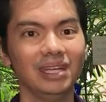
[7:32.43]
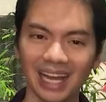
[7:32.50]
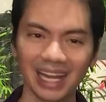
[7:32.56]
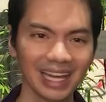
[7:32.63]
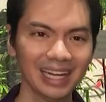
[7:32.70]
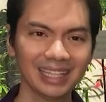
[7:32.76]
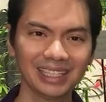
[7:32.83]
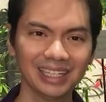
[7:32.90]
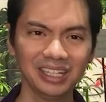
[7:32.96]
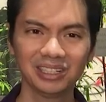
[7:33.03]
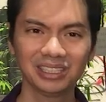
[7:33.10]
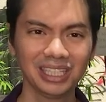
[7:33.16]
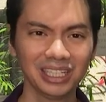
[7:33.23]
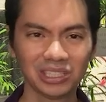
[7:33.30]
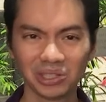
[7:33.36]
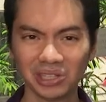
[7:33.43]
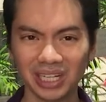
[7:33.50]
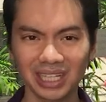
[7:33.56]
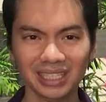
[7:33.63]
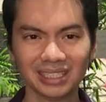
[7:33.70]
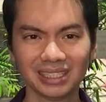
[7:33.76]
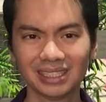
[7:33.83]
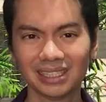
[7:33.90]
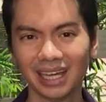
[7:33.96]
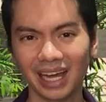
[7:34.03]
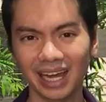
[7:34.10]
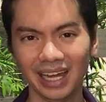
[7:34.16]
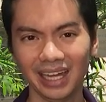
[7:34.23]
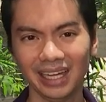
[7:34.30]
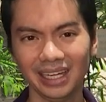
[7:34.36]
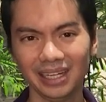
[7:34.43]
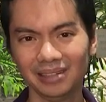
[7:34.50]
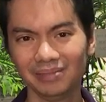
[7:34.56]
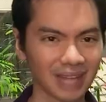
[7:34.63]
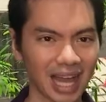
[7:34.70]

Again, it's an interesting choice. I